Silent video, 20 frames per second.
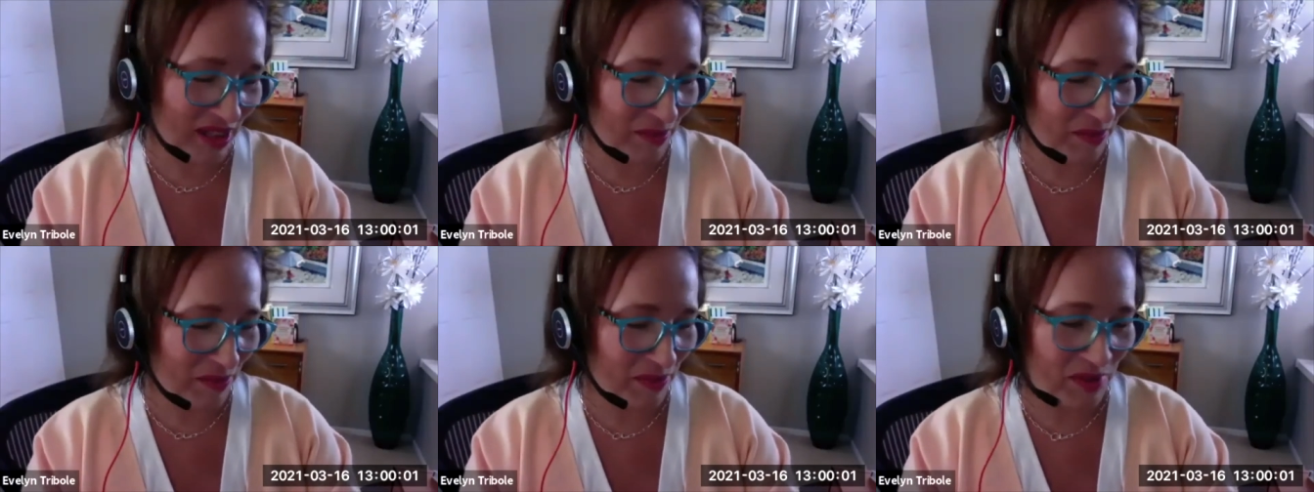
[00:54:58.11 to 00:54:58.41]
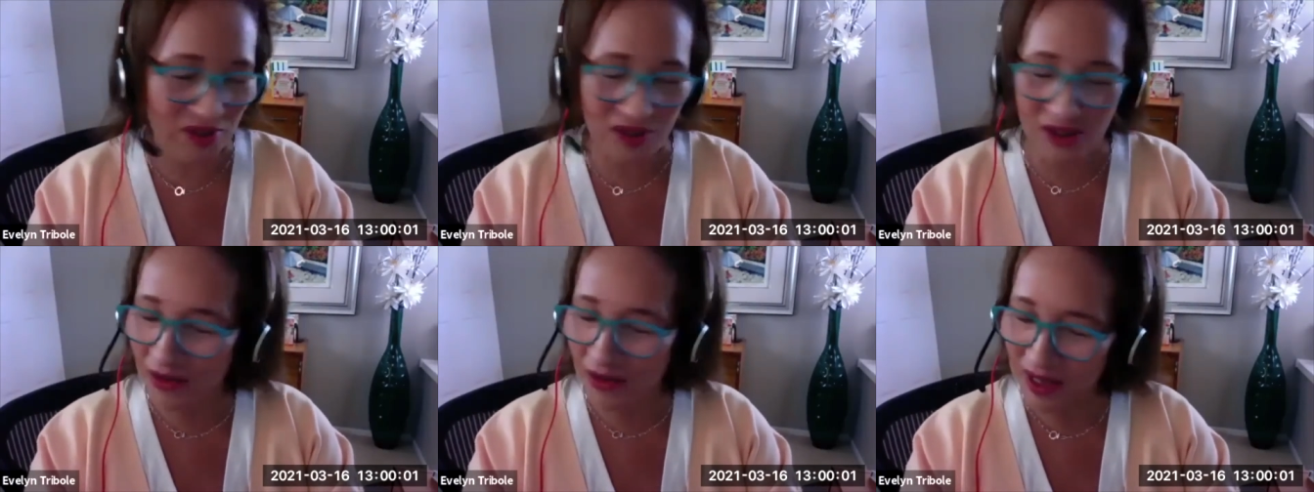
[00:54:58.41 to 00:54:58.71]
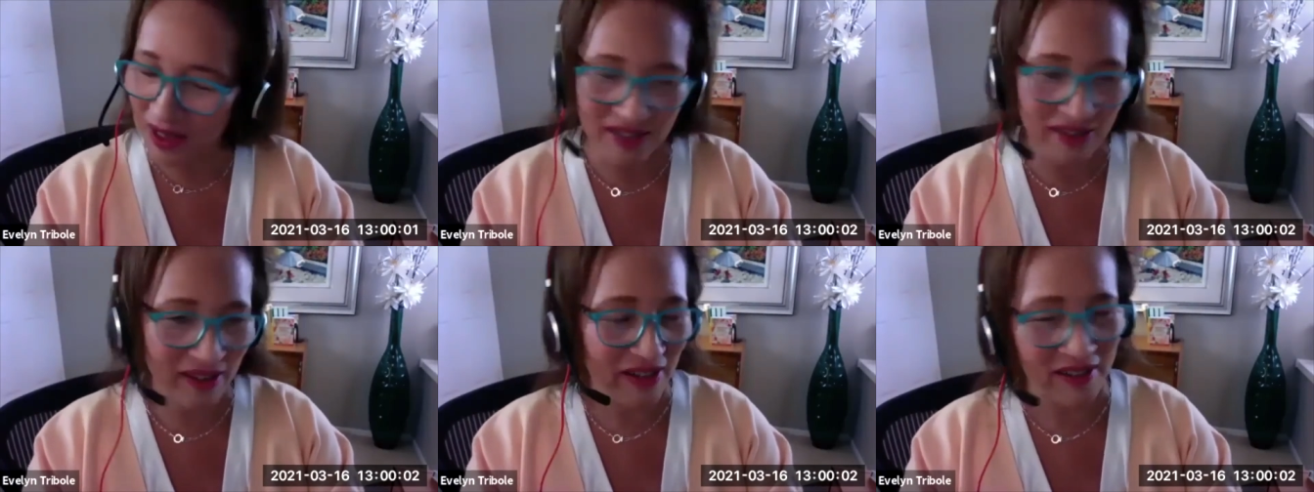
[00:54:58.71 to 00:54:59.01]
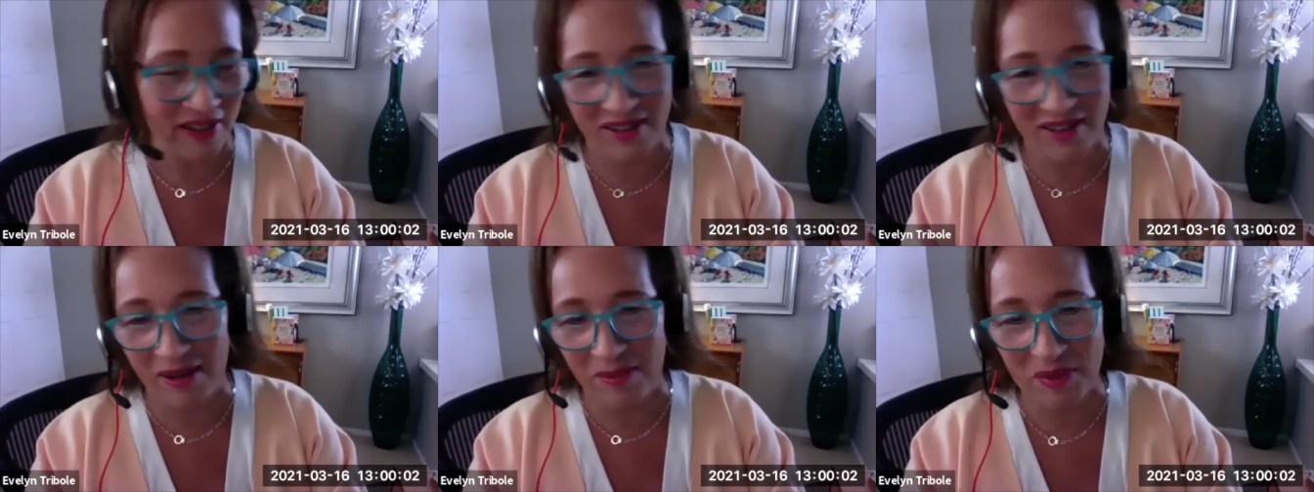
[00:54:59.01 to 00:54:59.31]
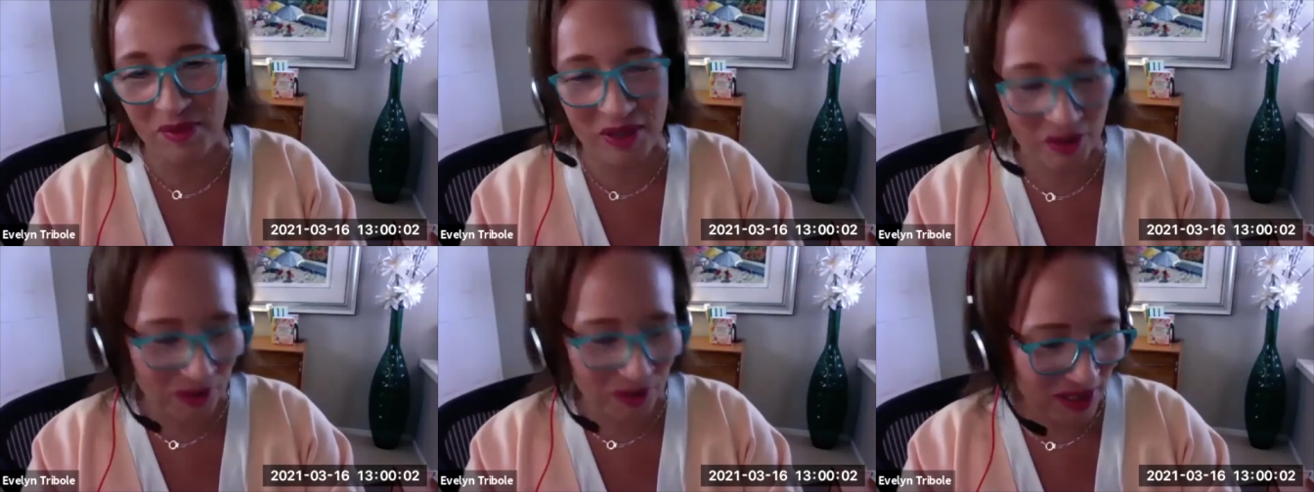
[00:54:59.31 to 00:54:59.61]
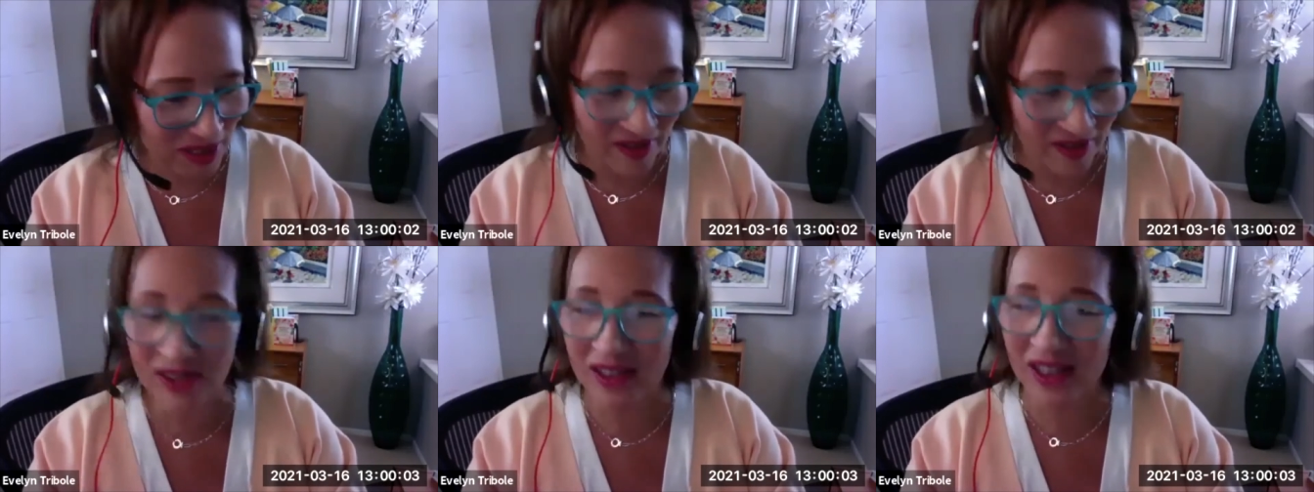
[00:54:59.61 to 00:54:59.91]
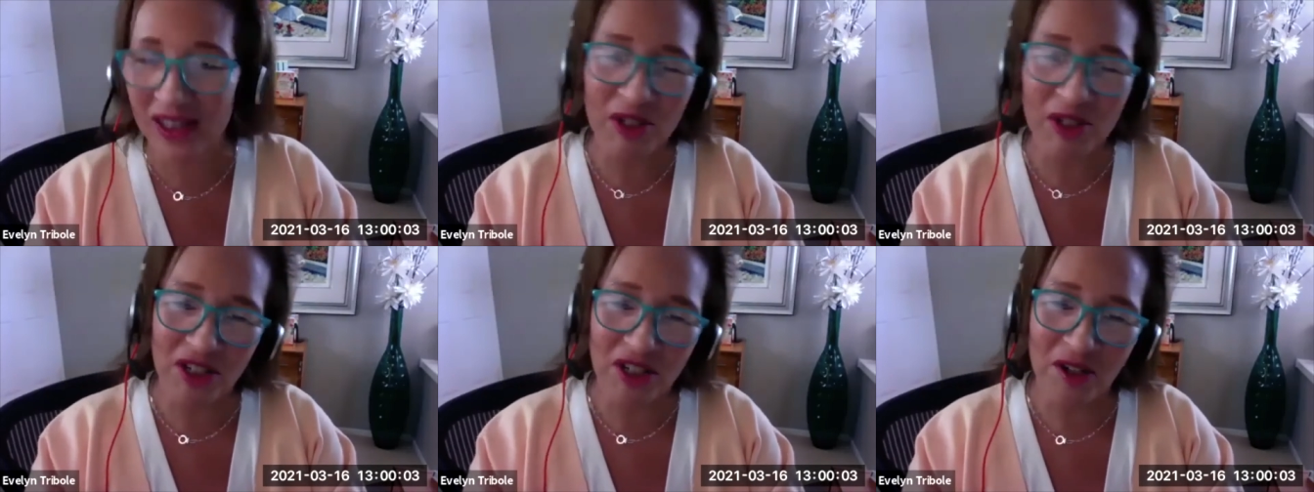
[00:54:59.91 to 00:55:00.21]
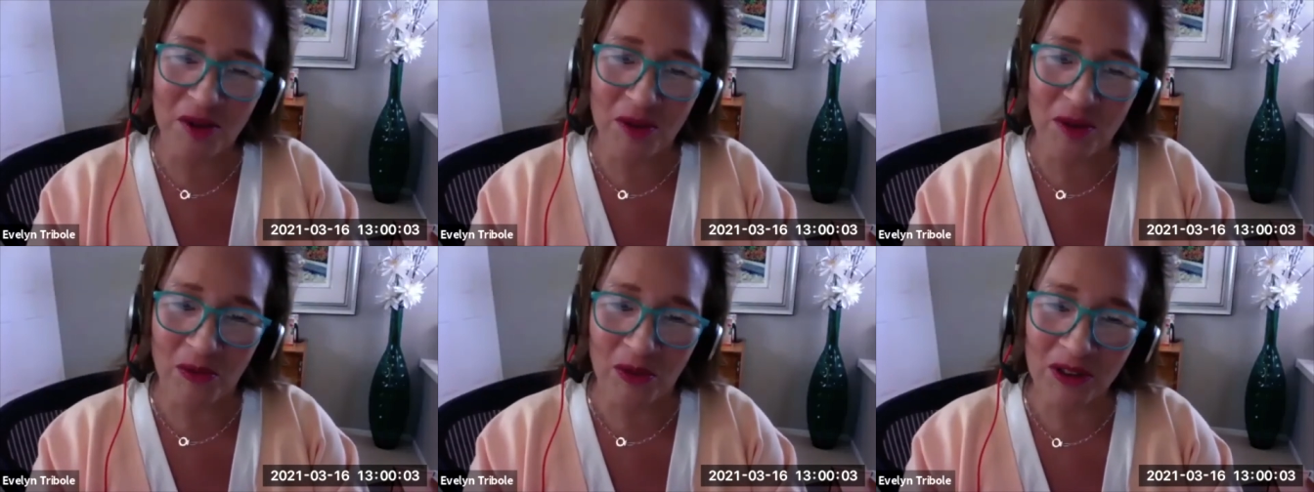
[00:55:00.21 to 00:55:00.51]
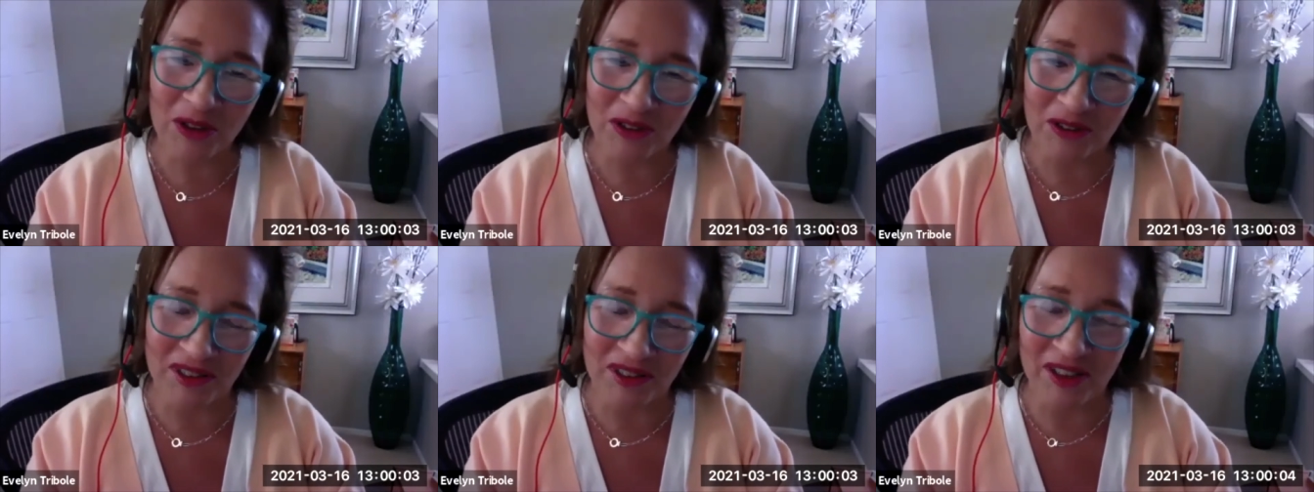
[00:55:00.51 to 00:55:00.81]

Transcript: I'm so excited. I'm so excited. This is how we change the world.